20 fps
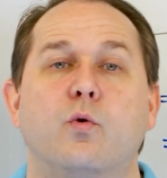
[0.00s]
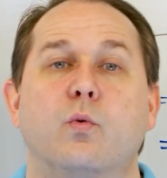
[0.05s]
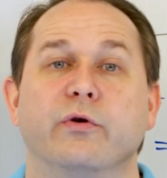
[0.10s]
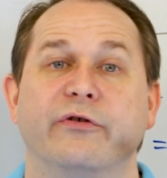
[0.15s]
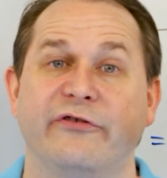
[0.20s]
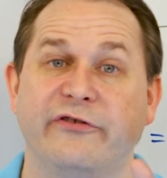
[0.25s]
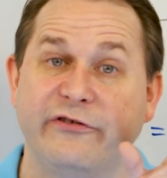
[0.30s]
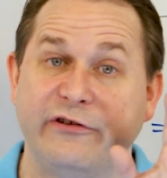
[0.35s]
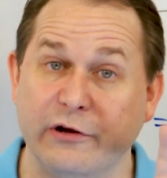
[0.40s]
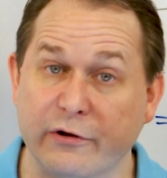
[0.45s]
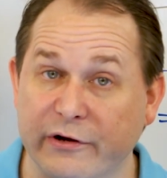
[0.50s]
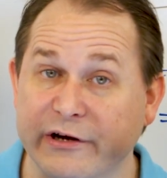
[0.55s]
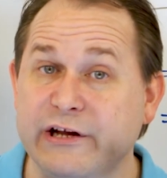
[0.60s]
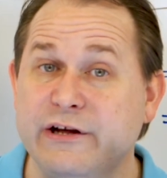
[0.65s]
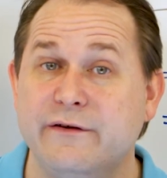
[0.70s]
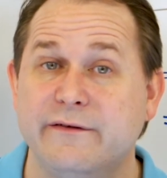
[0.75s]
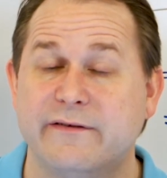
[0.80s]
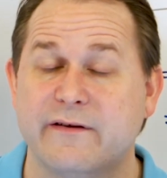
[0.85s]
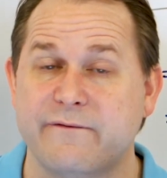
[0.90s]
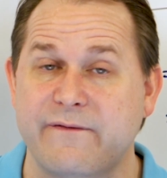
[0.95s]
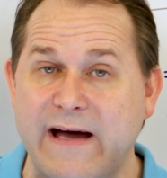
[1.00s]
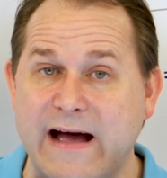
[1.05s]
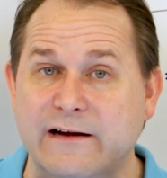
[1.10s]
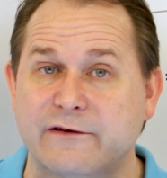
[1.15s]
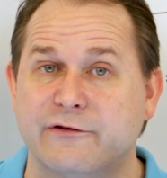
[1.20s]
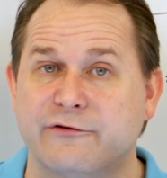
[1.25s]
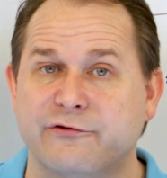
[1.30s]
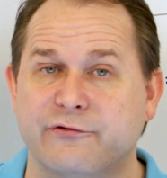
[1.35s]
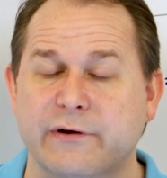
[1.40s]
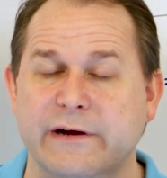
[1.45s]
We're still going to use the
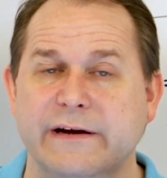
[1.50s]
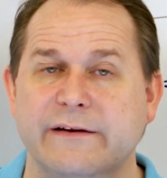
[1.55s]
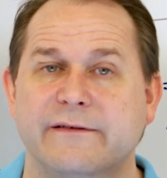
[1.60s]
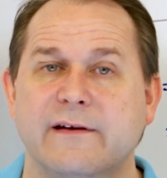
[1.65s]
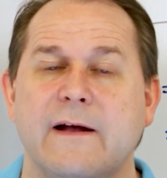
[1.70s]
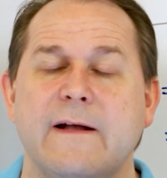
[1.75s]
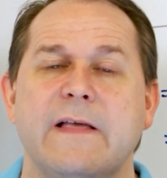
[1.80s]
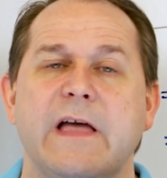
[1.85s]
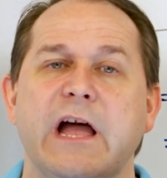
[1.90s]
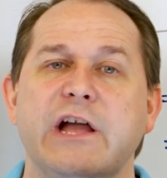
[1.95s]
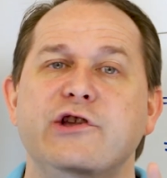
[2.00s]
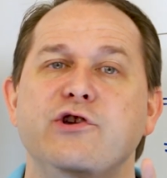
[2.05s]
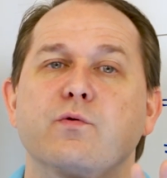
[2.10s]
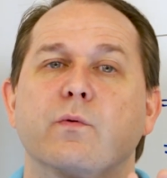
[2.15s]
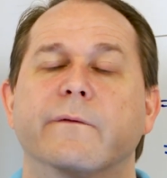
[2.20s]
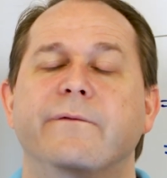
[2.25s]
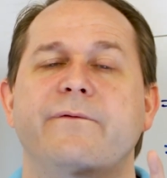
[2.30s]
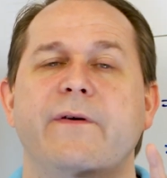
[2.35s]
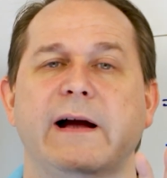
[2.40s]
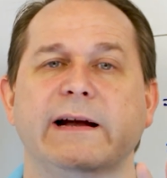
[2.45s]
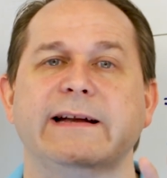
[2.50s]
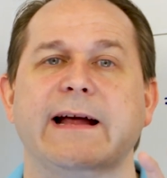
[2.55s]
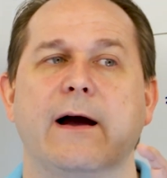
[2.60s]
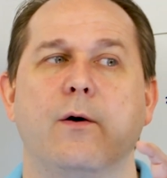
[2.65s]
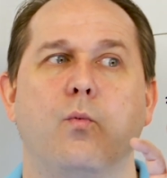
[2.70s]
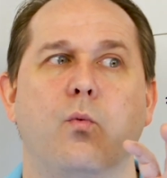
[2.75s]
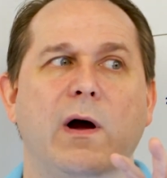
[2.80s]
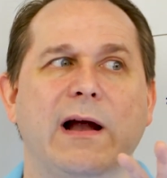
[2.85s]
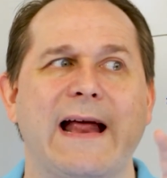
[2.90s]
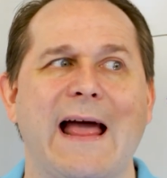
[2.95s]
factor trees, and you will find
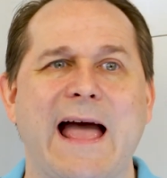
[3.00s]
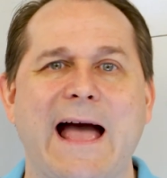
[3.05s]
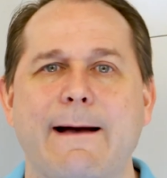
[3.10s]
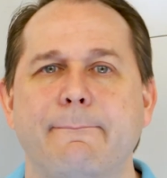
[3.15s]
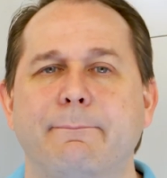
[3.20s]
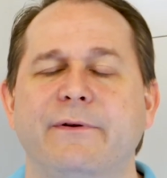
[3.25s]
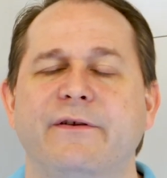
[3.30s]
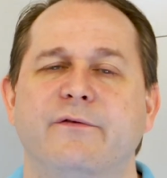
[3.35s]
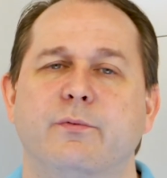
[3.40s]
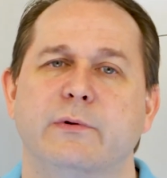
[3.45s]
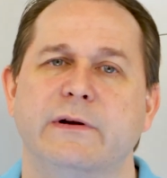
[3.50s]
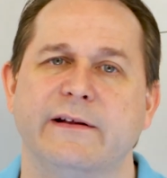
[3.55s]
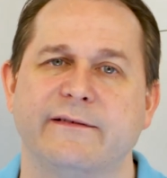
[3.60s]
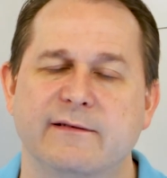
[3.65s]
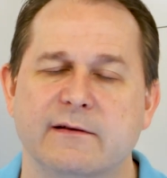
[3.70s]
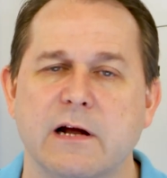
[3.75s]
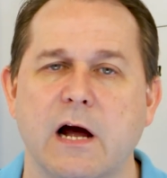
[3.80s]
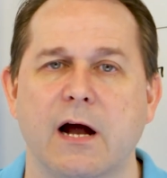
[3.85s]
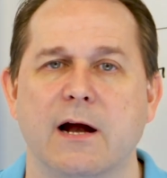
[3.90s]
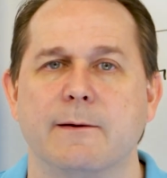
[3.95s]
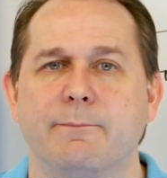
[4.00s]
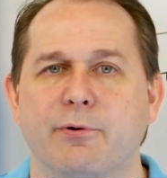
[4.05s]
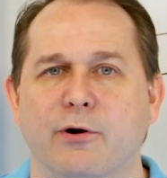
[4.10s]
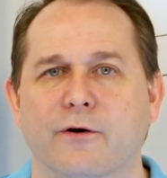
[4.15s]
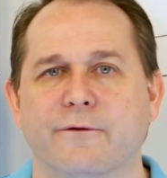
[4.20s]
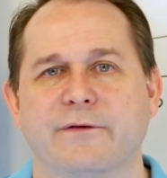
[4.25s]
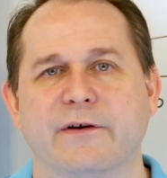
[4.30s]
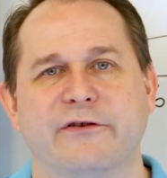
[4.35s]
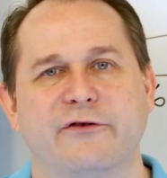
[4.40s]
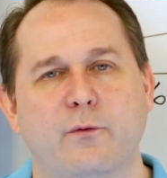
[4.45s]
out what happens when it's not a
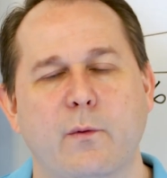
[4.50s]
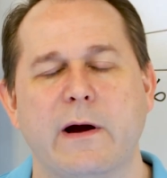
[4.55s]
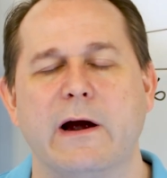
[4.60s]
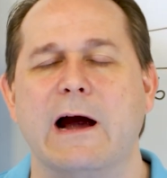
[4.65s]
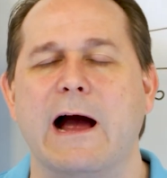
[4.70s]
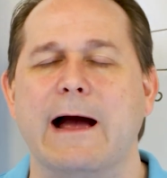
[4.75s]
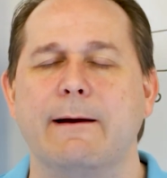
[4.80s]
perfect square.